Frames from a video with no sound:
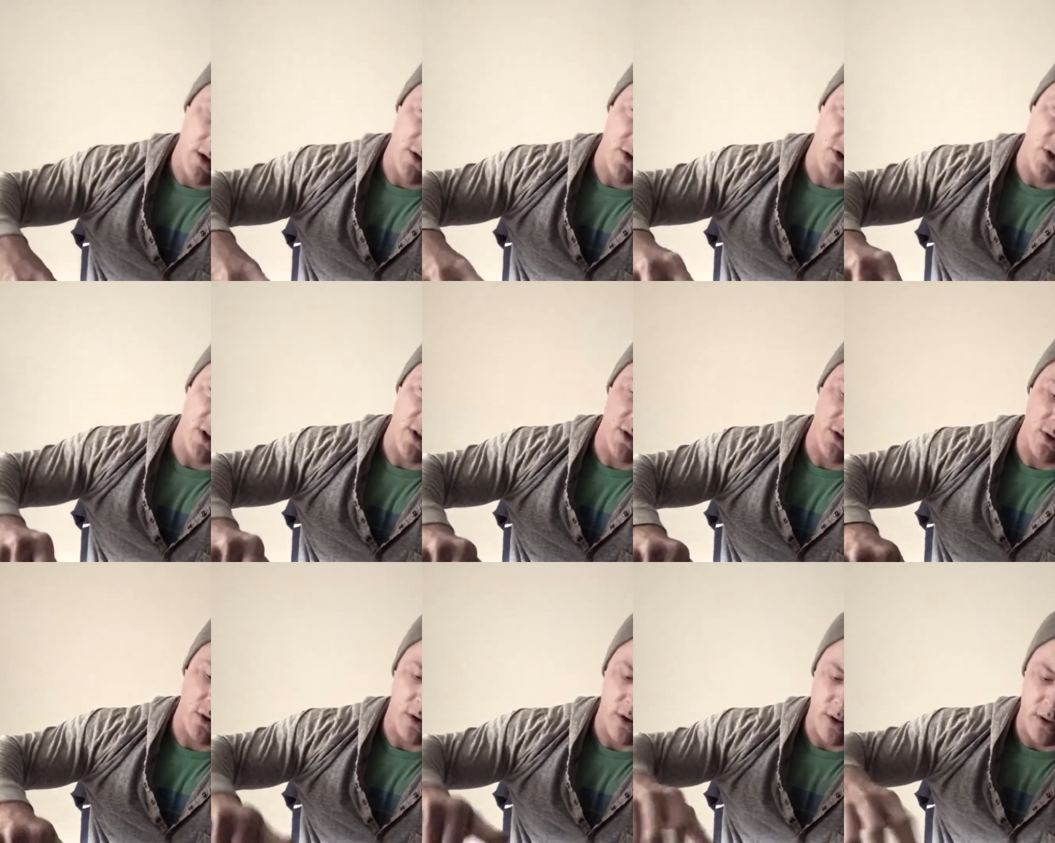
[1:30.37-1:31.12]
just
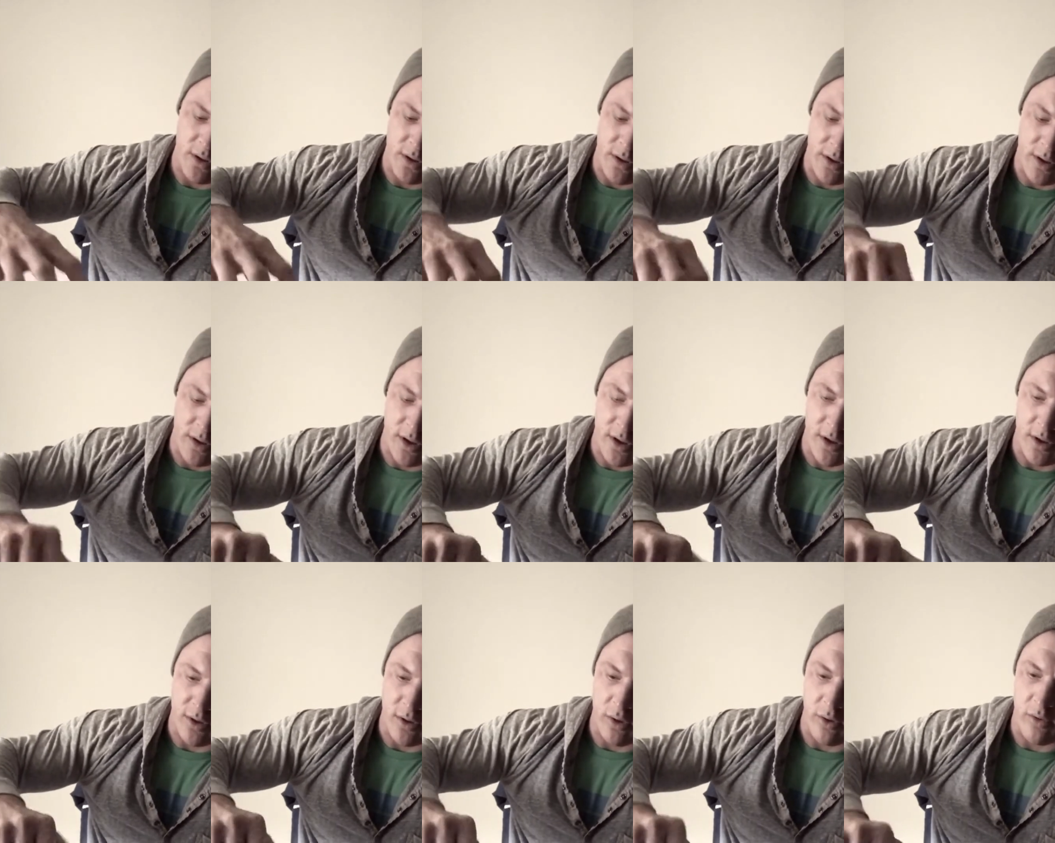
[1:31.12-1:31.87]
so I don't
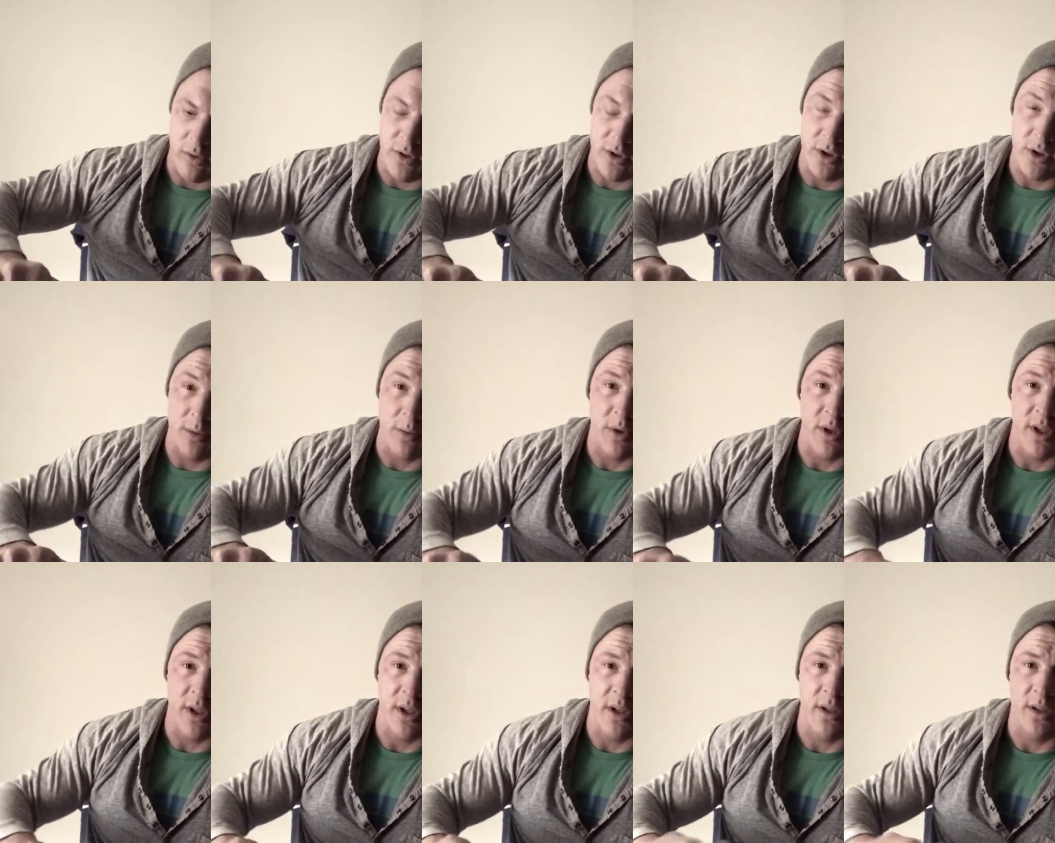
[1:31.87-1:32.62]
get
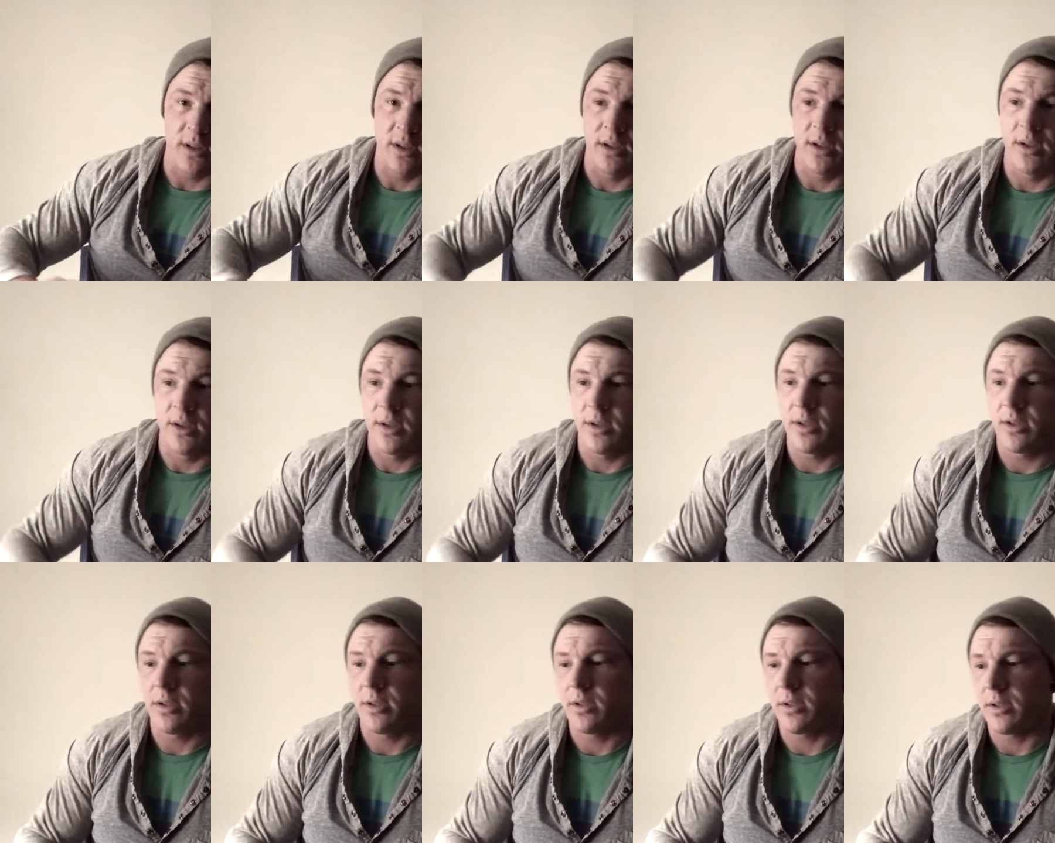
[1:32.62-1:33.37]
overstimulated
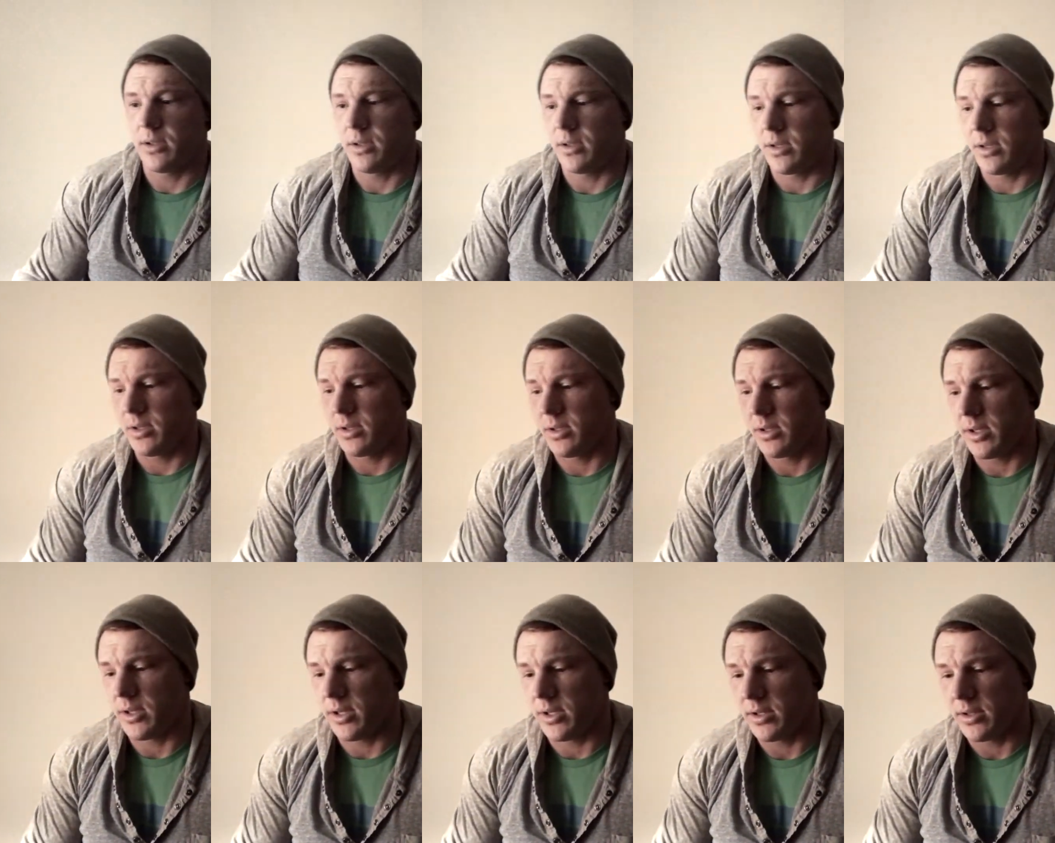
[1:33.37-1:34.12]
and
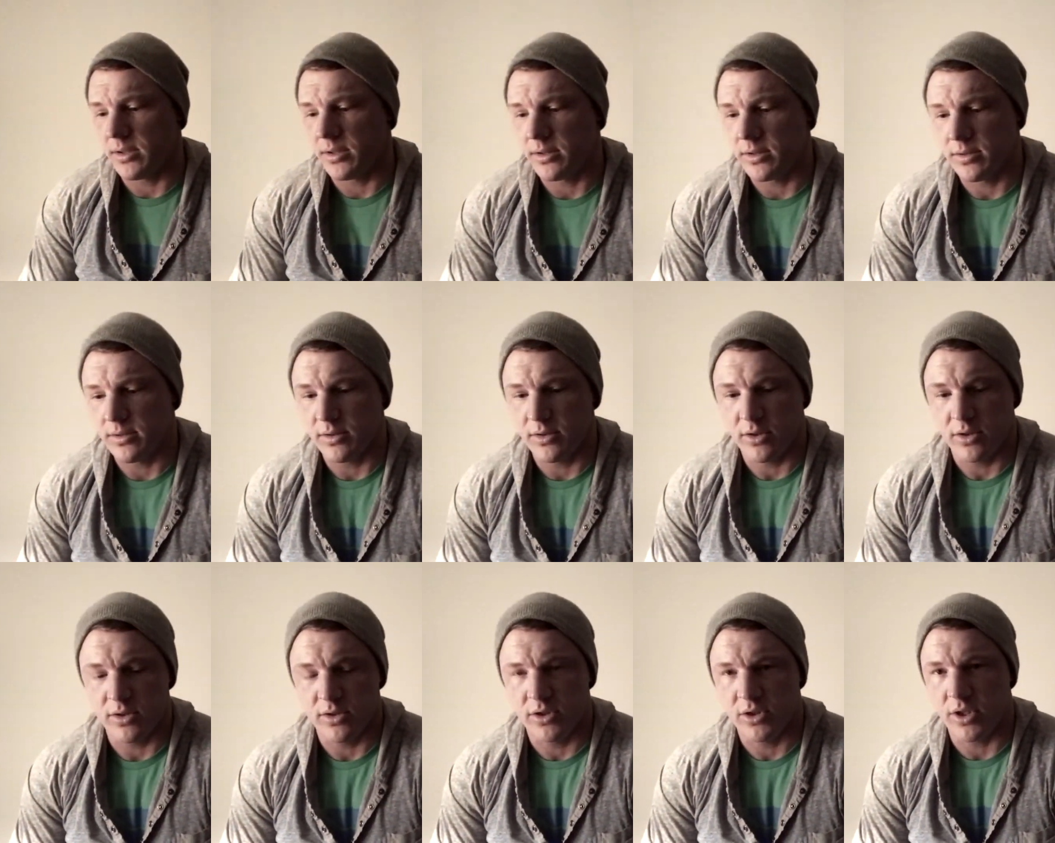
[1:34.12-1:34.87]
then
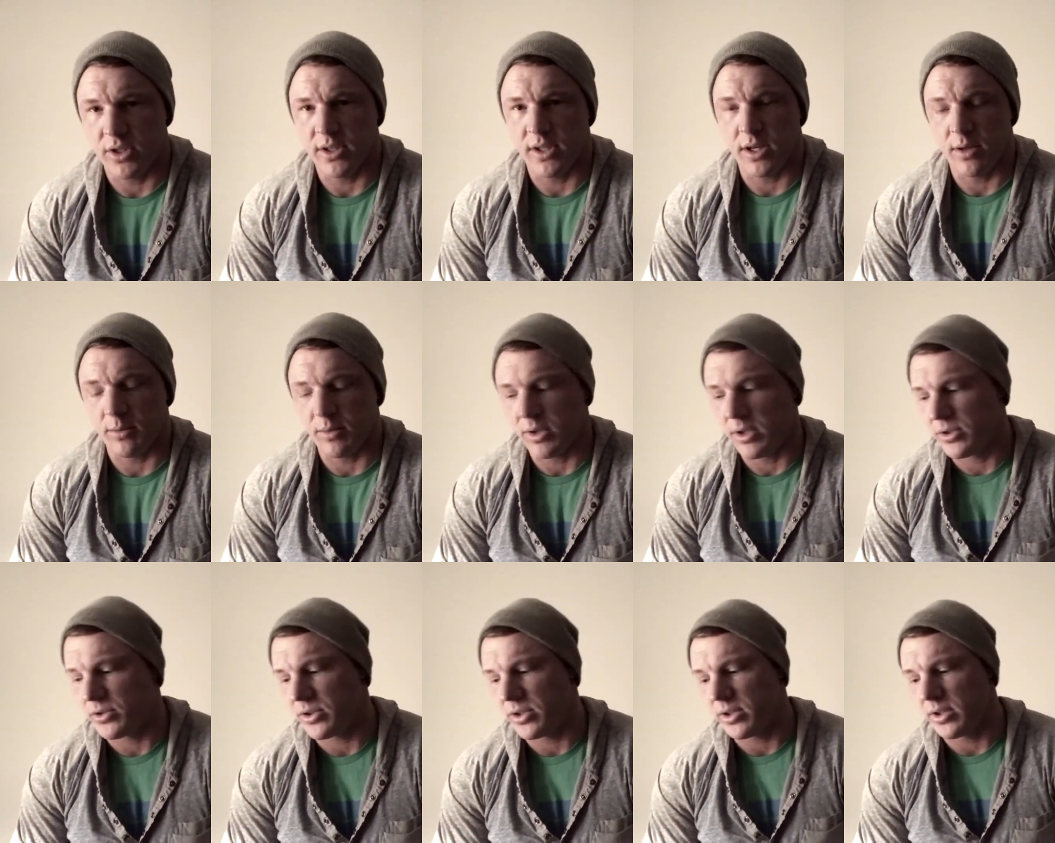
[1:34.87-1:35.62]
shut down my
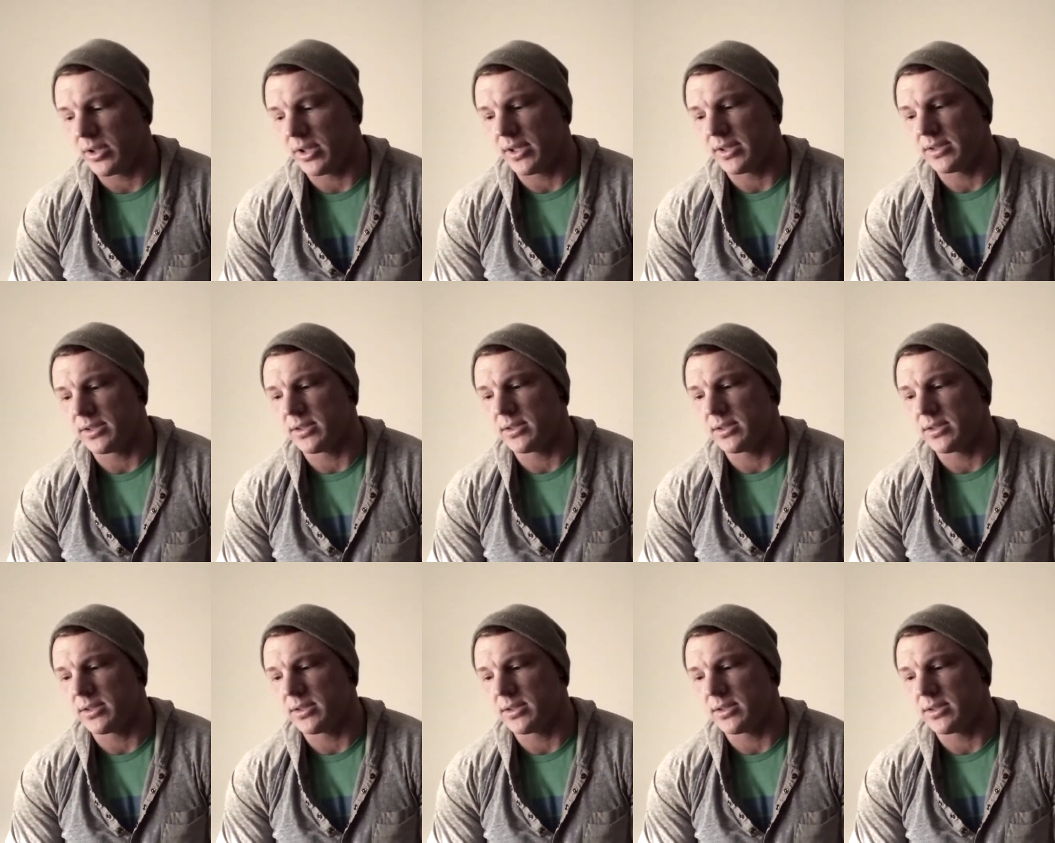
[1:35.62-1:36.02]
adrenal glands.